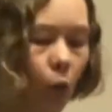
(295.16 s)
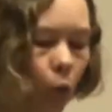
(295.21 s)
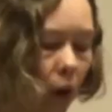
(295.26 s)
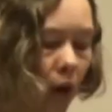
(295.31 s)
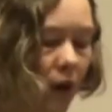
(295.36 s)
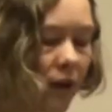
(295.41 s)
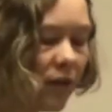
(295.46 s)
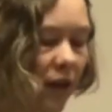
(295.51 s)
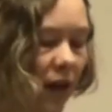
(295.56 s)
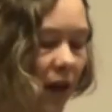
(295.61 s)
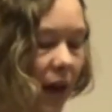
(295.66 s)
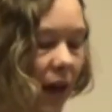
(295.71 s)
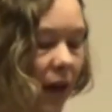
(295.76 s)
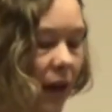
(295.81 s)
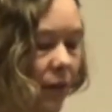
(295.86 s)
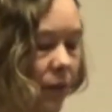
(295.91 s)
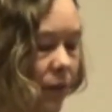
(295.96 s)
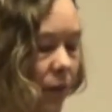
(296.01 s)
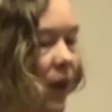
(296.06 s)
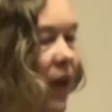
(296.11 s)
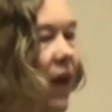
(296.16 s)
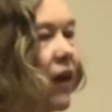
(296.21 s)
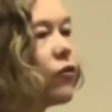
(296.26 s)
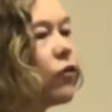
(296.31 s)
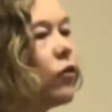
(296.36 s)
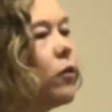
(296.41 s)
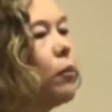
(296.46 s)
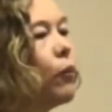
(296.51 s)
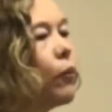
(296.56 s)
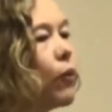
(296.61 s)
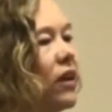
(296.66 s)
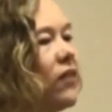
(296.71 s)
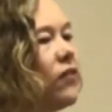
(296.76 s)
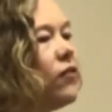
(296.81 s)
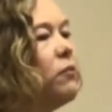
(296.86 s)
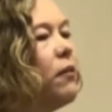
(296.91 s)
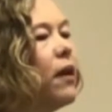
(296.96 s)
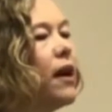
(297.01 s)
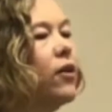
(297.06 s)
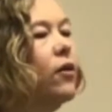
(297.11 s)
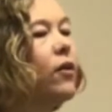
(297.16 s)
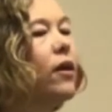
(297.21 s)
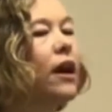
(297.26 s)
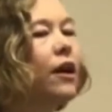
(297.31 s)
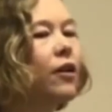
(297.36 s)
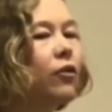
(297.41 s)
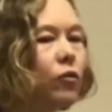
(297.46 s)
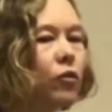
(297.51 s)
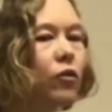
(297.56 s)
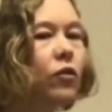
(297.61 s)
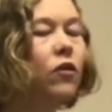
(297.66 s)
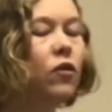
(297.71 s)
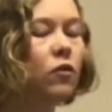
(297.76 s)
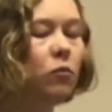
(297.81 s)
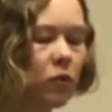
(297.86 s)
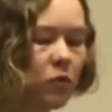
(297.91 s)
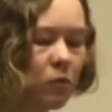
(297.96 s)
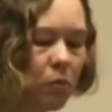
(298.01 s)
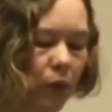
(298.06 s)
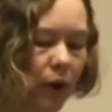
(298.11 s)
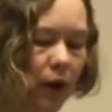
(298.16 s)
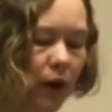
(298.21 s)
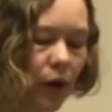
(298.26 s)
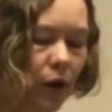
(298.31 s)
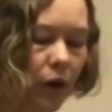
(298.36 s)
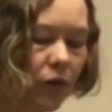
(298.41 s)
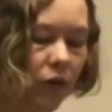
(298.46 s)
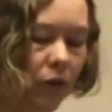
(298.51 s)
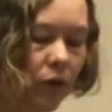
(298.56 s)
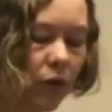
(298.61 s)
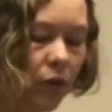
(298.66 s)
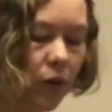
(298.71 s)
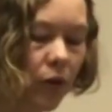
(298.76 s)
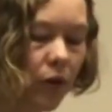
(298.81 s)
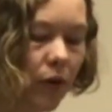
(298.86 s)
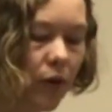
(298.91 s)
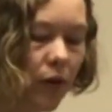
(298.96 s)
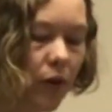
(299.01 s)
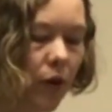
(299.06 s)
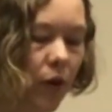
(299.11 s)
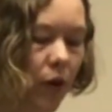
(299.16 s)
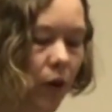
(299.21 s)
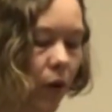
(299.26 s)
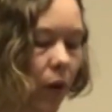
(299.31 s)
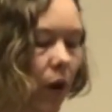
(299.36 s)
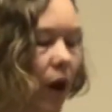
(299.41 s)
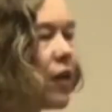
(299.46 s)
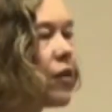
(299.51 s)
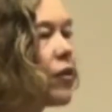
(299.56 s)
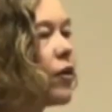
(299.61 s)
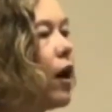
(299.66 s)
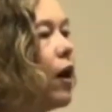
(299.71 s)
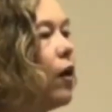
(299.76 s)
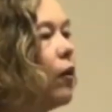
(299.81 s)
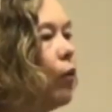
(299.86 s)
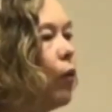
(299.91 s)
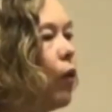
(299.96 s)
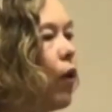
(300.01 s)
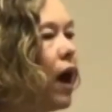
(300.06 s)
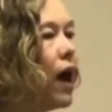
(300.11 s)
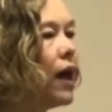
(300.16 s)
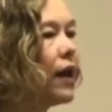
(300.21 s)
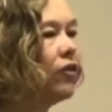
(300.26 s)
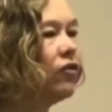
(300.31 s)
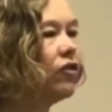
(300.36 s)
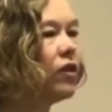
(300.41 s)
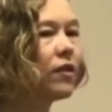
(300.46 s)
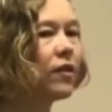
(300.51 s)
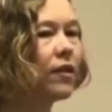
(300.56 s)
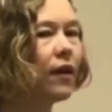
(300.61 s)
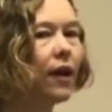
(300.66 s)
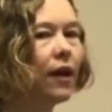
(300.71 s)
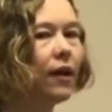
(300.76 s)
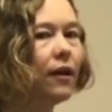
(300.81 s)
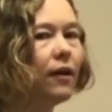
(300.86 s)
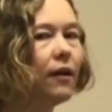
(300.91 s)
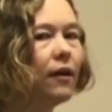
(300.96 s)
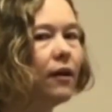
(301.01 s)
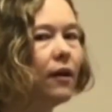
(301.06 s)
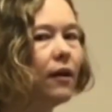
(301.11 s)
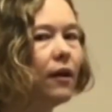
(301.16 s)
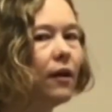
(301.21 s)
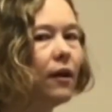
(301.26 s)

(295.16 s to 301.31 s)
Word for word: One day, after a brief minor exorcism was prayed over her, her eyes got wide and she said,